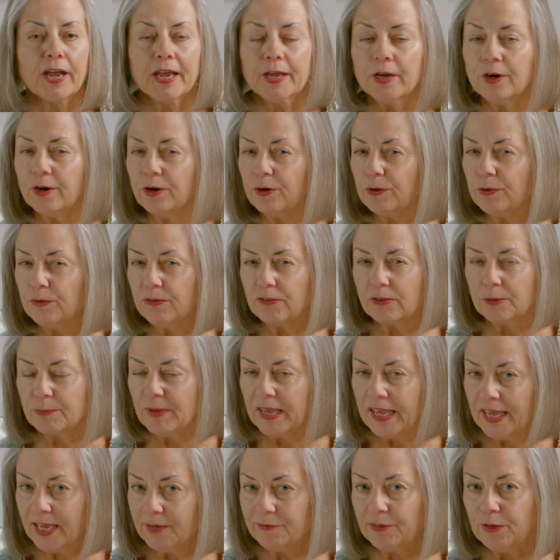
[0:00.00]
I heard some
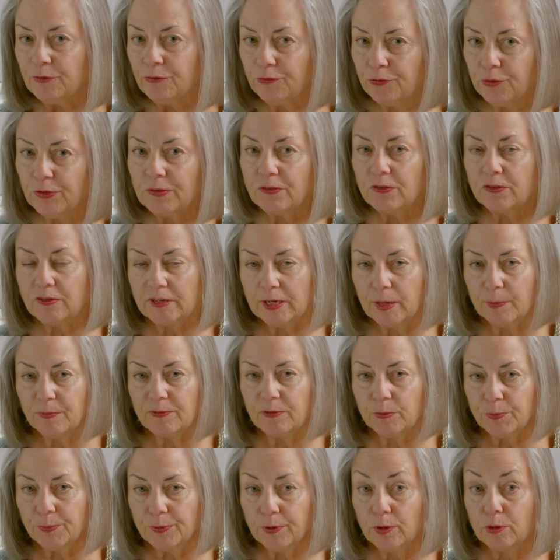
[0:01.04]
heavy
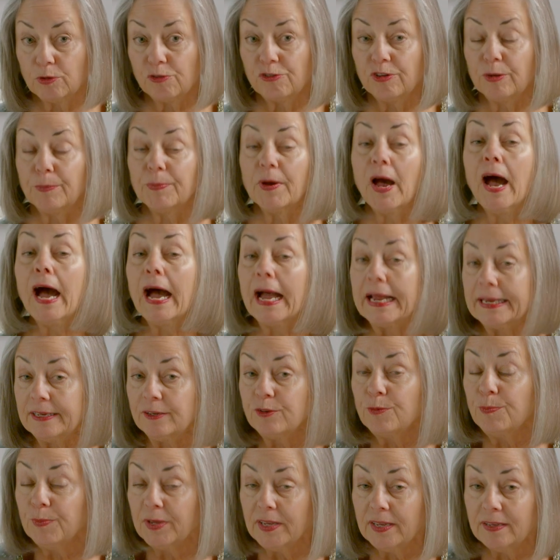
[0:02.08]
footsteps approaching
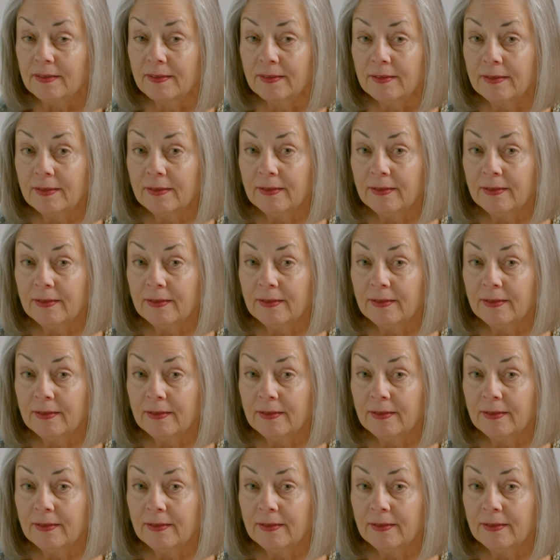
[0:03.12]
behind me,